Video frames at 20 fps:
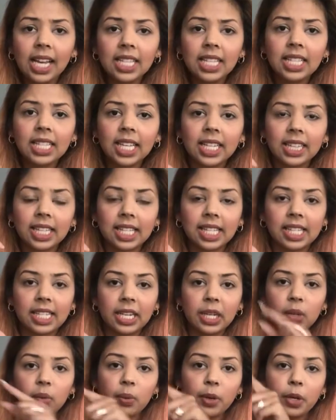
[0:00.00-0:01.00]
it's like the
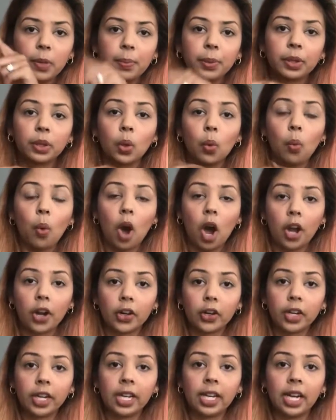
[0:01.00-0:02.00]
stick where you put the
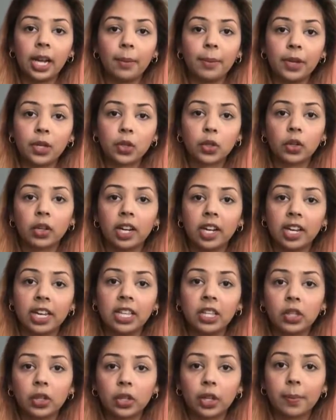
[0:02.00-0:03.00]
water in. I'll make sure to
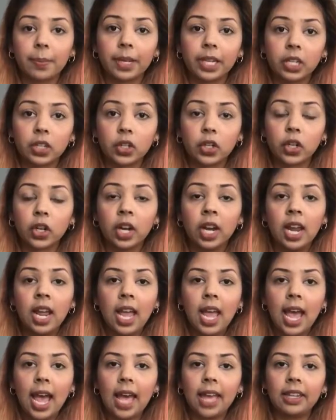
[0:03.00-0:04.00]
insert a picture,
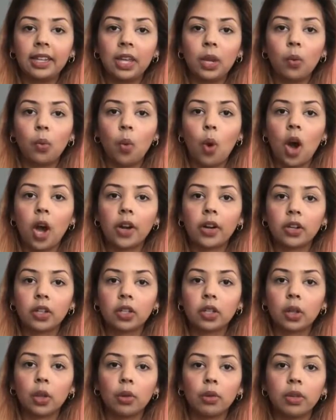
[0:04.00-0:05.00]
and then water
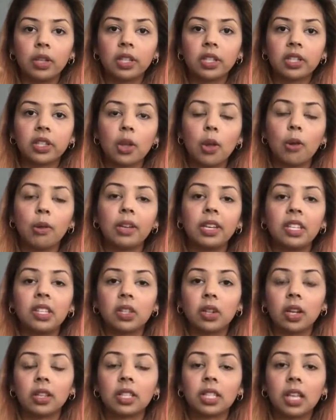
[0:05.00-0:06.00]
slowly
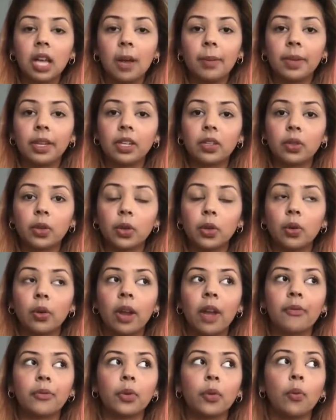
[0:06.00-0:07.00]
starts coming, so you don't
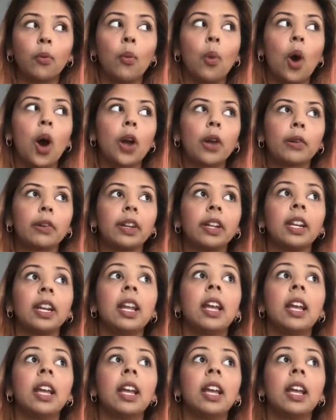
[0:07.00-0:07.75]
have to water it